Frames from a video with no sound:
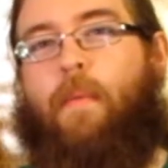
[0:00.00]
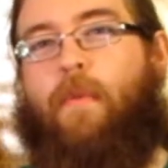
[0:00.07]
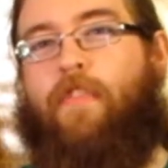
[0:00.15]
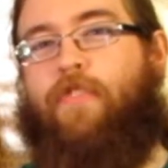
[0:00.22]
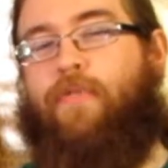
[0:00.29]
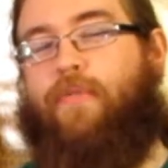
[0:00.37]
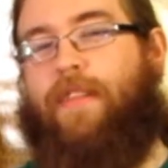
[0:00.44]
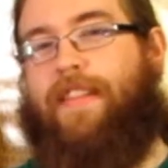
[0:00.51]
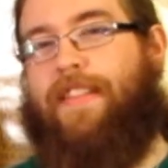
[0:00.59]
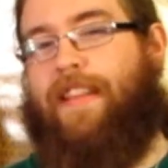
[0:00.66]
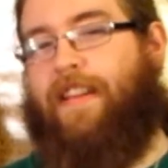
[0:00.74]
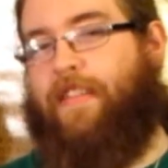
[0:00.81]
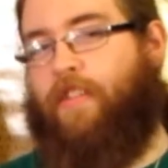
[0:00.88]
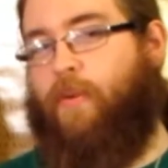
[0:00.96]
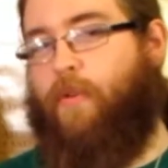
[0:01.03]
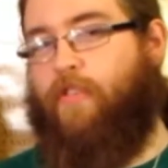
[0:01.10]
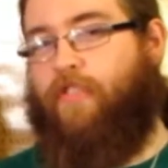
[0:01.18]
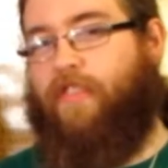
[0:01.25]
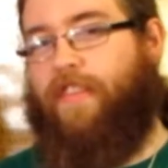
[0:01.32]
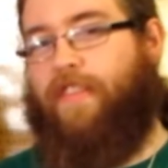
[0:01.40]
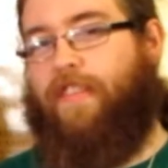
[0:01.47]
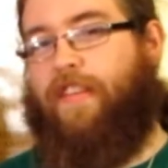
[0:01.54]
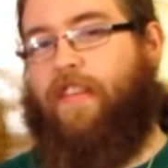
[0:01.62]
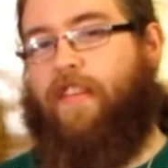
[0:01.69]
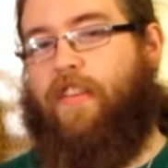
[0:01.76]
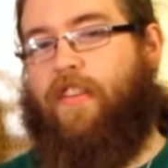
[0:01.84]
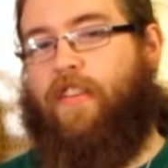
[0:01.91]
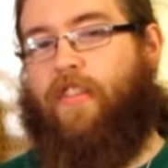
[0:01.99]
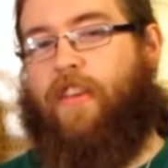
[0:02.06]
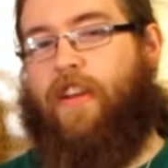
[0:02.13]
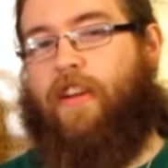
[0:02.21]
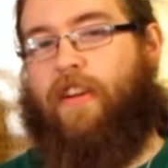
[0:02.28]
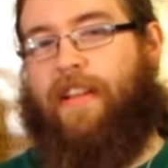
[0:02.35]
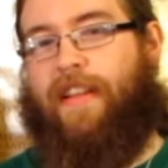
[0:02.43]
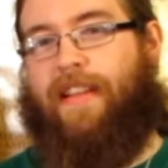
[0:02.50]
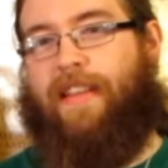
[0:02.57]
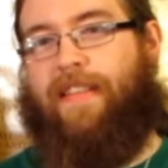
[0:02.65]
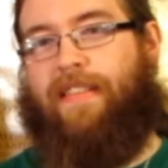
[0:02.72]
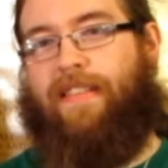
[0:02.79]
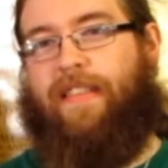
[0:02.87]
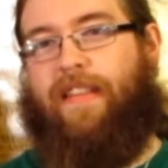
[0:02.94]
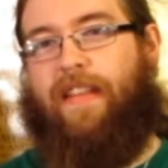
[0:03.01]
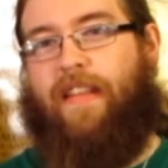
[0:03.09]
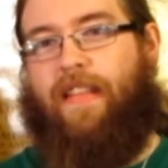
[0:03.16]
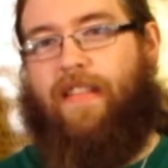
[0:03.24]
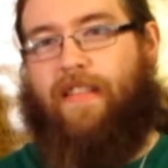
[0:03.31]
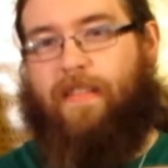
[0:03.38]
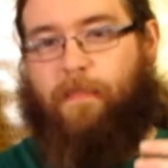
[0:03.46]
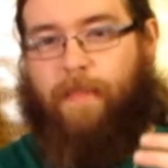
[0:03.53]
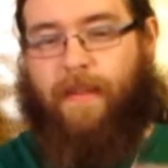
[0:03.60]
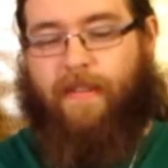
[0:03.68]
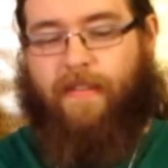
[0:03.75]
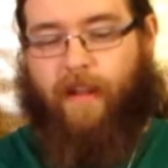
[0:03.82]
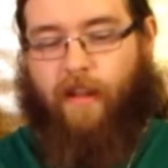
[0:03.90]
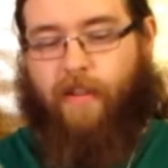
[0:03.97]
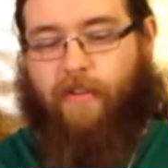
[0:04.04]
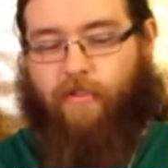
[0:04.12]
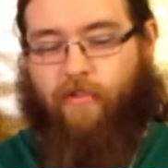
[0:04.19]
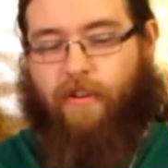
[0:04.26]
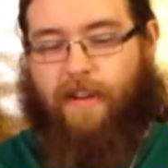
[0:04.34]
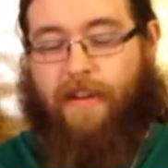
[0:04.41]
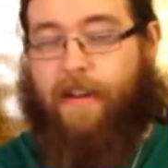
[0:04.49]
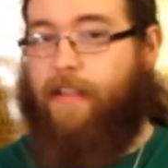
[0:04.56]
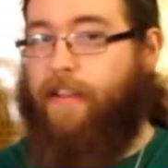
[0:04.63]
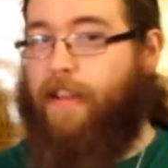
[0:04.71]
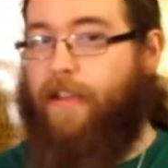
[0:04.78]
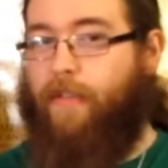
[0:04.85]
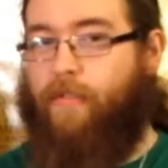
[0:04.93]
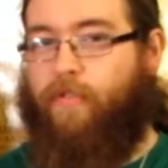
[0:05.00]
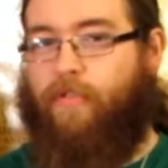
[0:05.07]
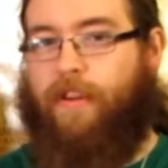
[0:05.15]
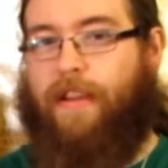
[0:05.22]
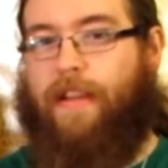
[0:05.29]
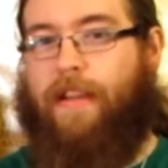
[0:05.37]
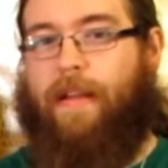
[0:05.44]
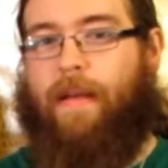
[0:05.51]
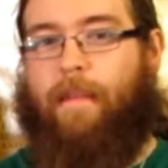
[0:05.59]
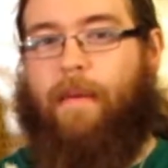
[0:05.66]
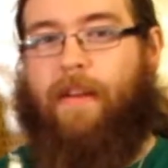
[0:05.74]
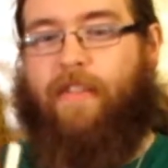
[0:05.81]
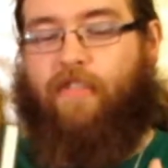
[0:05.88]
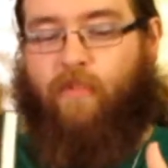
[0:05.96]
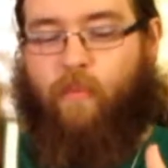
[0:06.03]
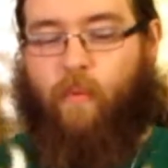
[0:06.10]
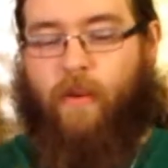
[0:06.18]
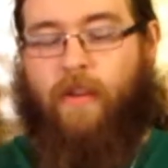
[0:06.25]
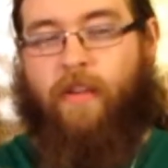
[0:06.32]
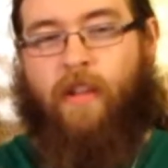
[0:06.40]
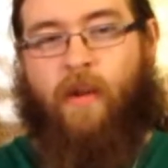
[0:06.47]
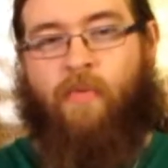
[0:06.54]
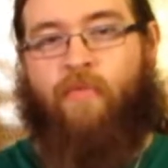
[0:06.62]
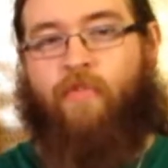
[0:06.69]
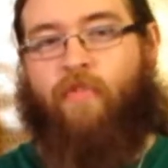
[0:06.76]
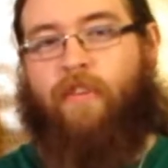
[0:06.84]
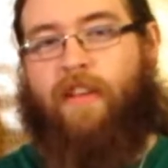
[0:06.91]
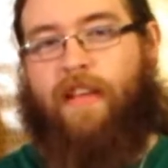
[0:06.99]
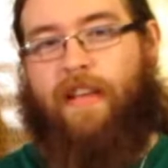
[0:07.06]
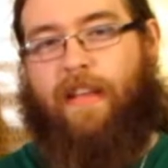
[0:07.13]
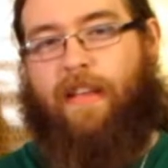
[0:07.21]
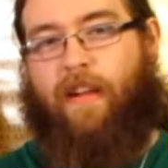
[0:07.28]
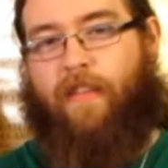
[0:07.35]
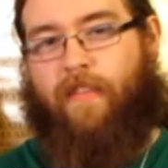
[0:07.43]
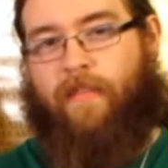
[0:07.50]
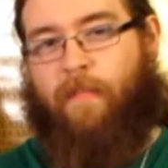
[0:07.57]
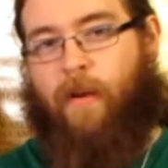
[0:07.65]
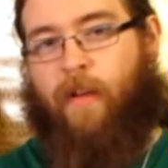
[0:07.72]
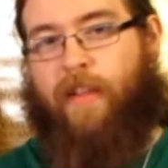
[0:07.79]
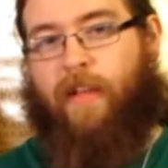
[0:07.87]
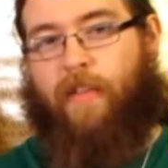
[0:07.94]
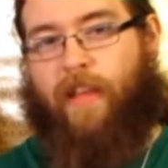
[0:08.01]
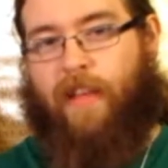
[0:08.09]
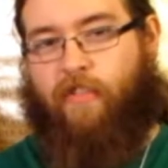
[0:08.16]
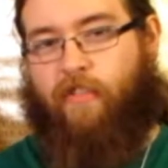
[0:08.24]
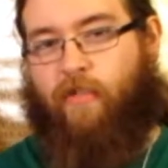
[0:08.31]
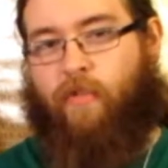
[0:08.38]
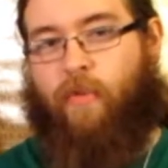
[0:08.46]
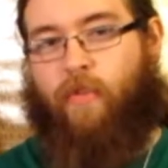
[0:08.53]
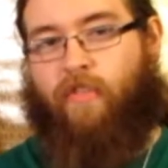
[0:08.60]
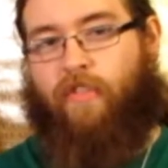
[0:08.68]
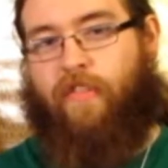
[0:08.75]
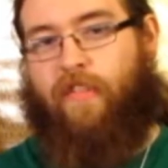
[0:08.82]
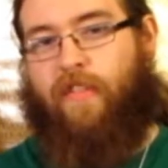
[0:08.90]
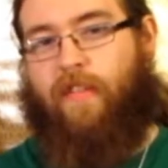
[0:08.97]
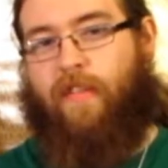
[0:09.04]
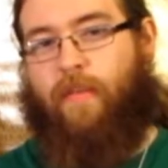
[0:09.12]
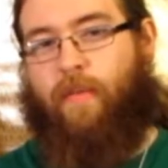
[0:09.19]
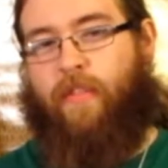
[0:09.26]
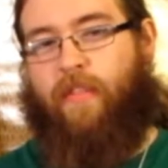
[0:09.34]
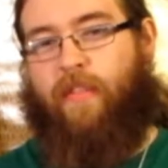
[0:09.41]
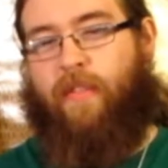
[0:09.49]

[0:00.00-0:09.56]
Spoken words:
But once you get to the end of the torches, there is this big solid tree, not the Deku tree, but it's just one lone tree on this small hill that has two torches